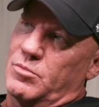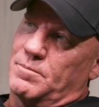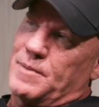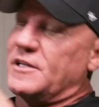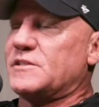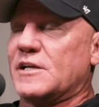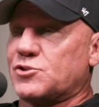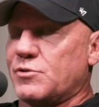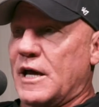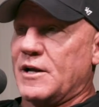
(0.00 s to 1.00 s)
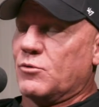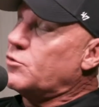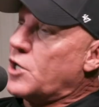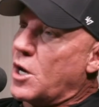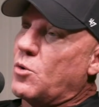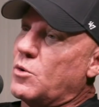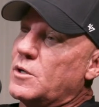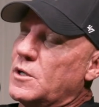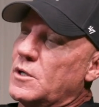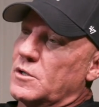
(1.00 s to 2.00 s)
penitentiary, I don't know.
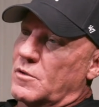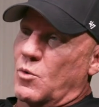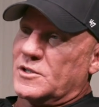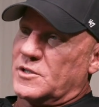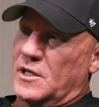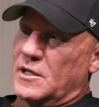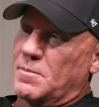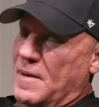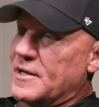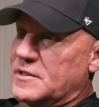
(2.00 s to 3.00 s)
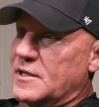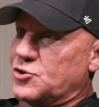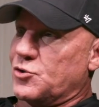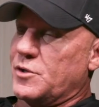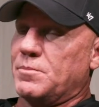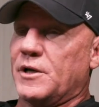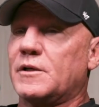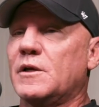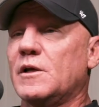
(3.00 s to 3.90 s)
I wasn't in the penitentiary, but